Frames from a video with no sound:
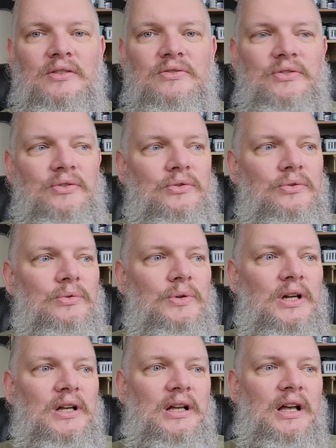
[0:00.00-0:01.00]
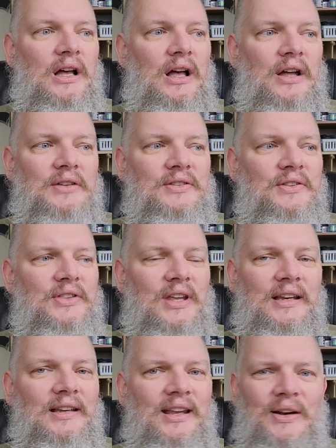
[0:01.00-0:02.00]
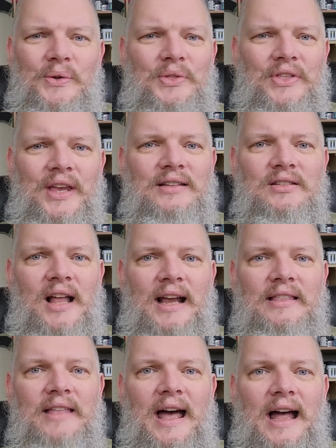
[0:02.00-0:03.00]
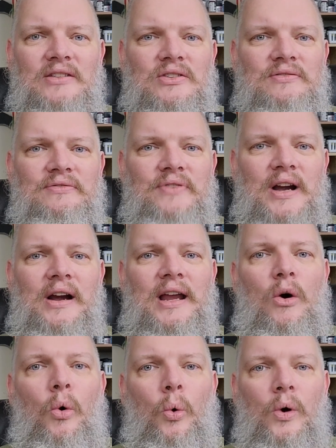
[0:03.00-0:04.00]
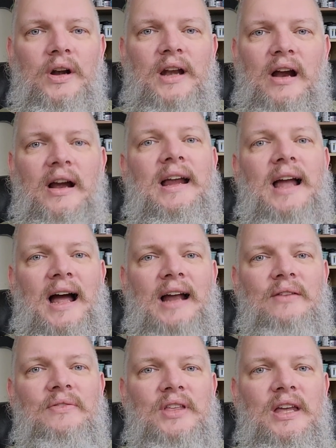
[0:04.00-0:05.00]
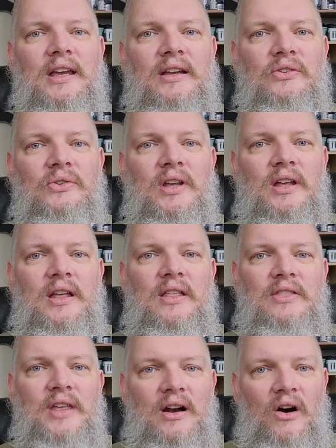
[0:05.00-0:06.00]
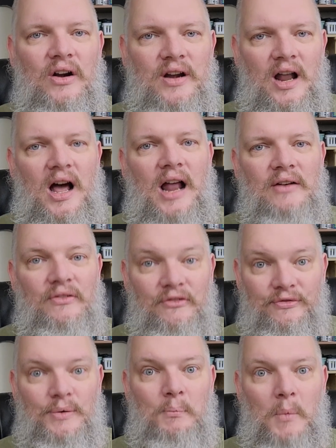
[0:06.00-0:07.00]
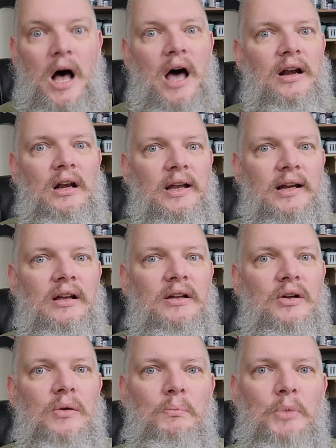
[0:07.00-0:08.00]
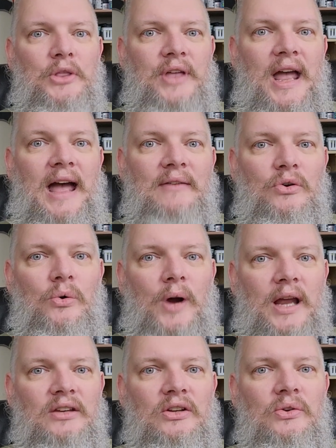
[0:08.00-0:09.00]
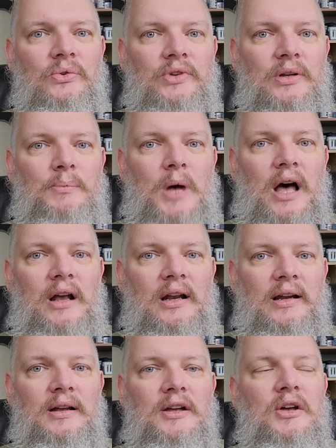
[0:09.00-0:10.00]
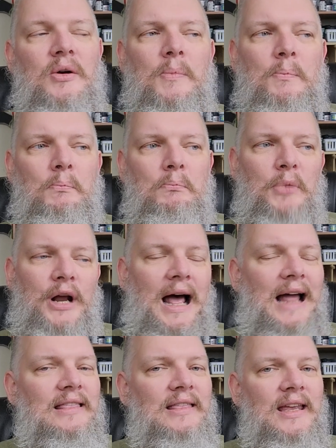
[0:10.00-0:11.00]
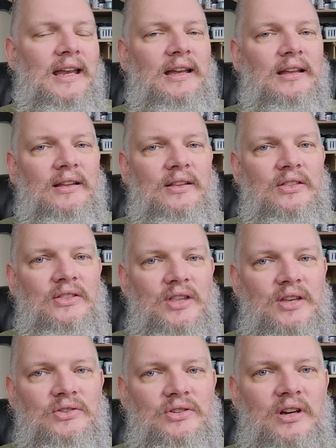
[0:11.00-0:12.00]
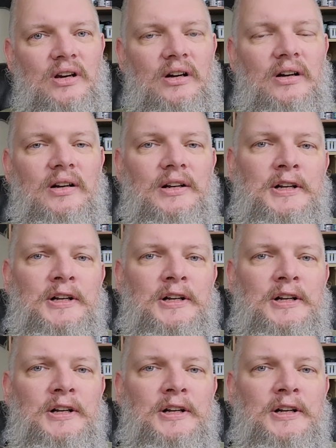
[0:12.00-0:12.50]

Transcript: to uh, to thing, you know, things like that, just very ordinary kind of things that are not for modeling, but they have great use in modeling. But I think this year,